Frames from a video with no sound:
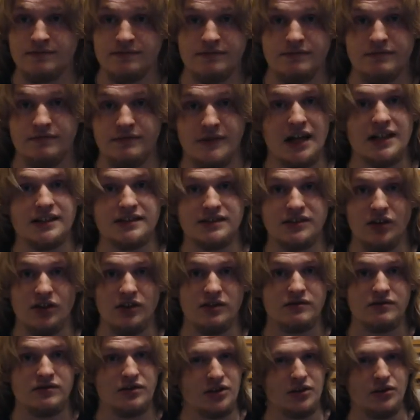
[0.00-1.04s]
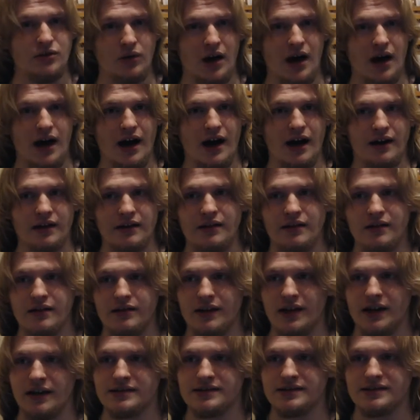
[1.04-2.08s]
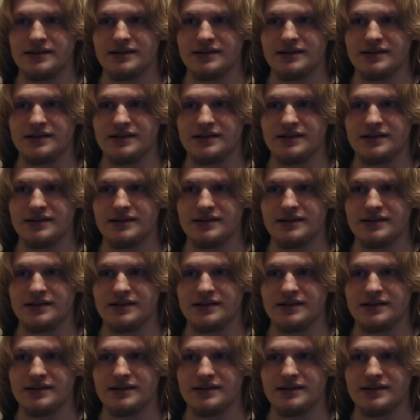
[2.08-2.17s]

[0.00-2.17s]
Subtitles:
That's not too hard, thanks